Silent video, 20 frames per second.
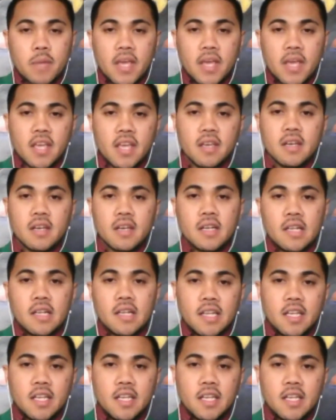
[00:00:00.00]
paying a
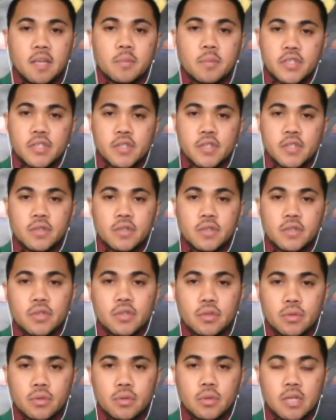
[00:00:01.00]
cleaning person
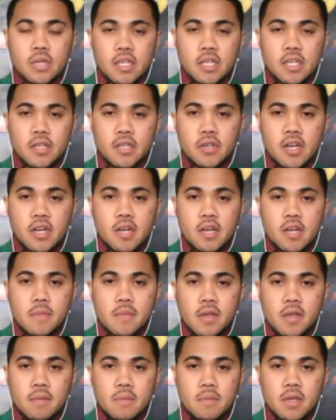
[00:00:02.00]
to clean your
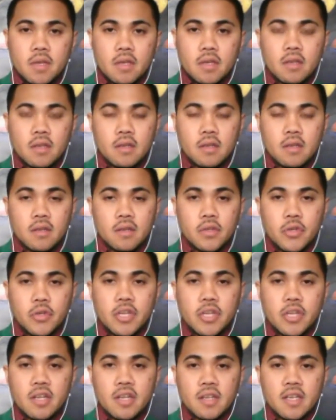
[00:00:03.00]
Airbnb
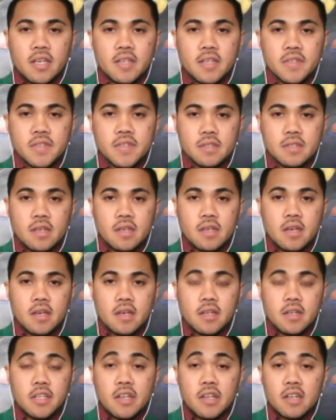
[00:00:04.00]
unit is
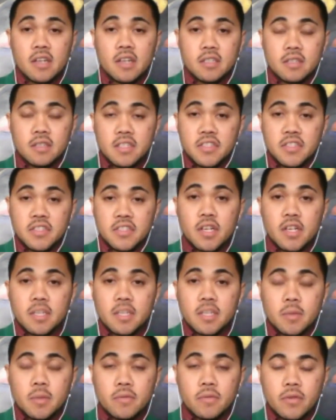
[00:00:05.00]

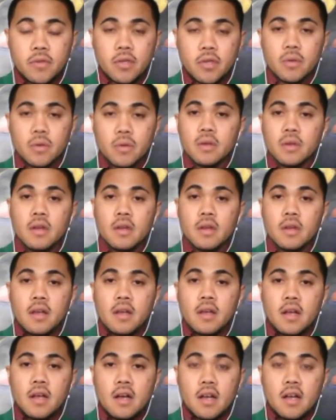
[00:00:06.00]
deductible for you.
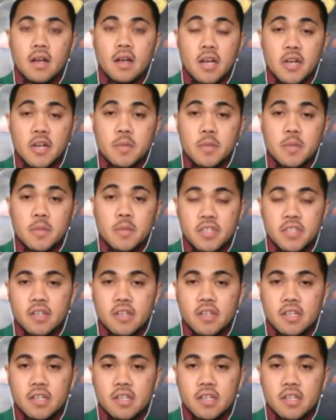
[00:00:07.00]
100%